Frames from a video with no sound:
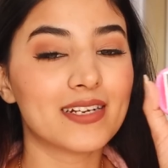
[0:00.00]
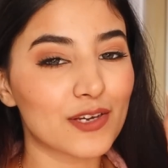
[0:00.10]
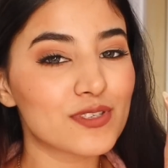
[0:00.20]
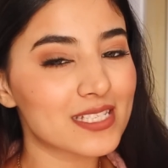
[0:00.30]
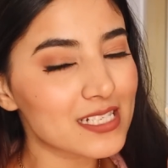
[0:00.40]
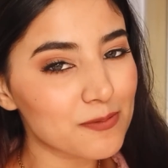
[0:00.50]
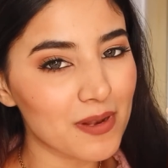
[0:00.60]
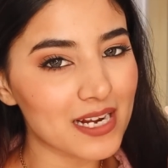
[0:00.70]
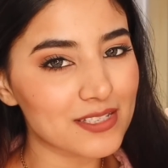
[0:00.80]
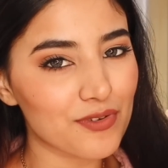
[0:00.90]
Now the 6
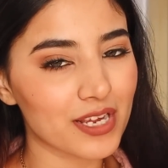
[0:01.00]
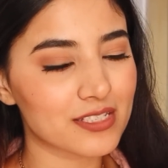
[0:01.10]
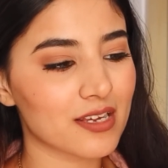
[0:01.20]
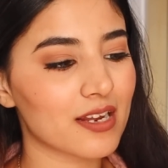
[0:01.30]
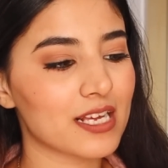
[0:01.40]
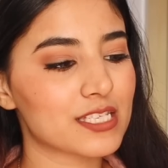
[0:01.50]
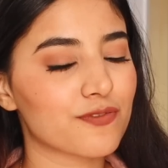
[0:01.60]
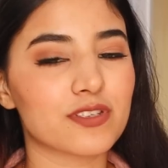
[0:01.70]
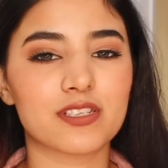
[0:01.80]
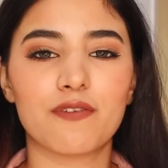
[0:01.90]
blades razor
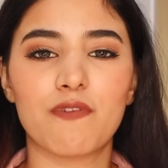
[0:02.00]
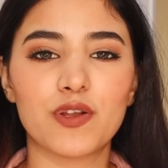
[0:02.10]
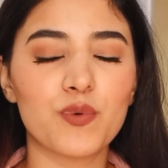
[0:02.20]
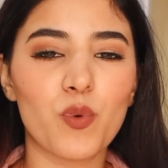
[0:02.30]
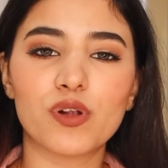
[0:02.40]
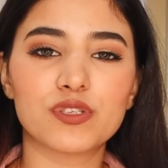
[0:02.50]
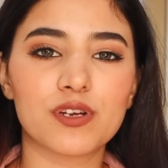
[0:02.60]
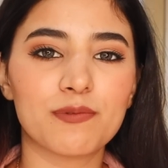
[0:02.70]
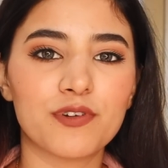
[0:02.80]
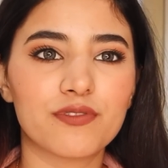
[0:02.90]
is for someone who
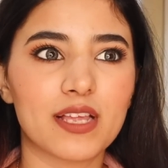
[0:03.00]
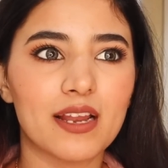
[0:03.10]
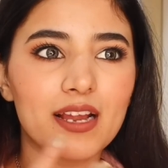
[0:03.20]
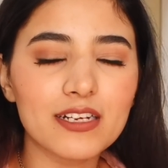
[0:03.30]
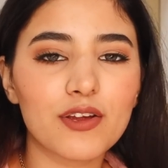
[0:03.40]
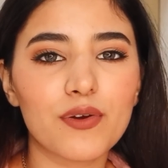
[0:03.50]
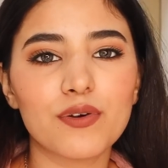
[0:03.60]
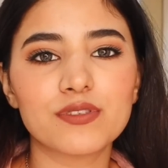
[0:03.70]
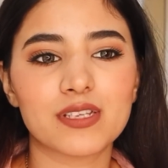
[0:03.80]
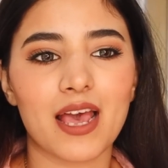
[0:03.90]
wants to remove their
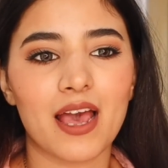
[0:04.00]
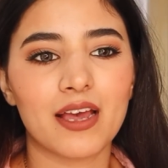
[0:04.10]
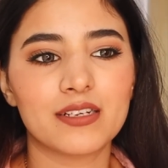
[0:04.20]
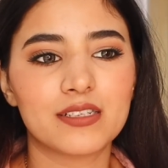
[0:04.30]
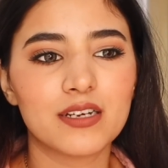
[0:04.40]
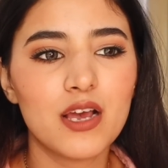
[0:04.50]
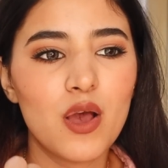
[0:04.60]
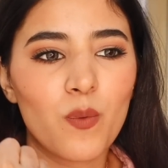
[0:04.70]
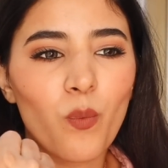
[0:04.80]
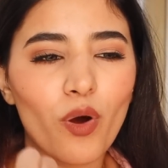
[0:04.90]
ingrowns and
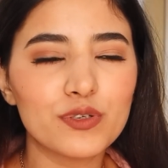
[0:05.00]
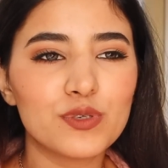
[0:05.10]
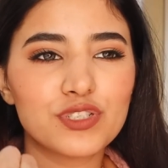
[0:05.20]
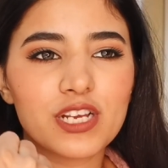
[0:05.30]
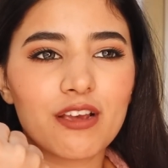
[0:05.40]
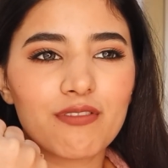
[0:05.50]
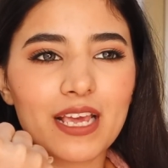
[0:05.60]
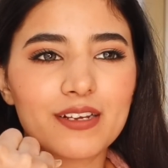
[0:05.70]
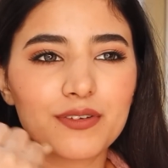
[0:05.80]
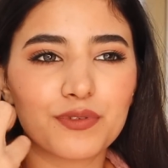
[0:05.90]
want to shave like